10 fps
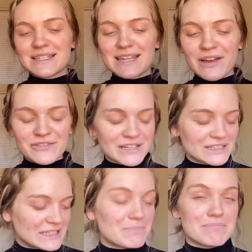
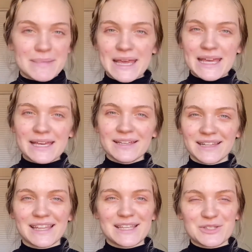definitely me,
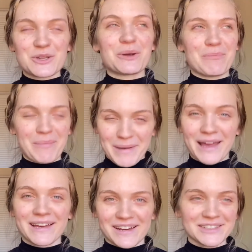like these are
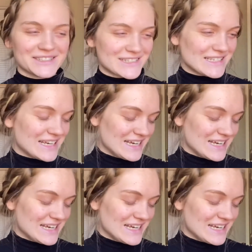my colors.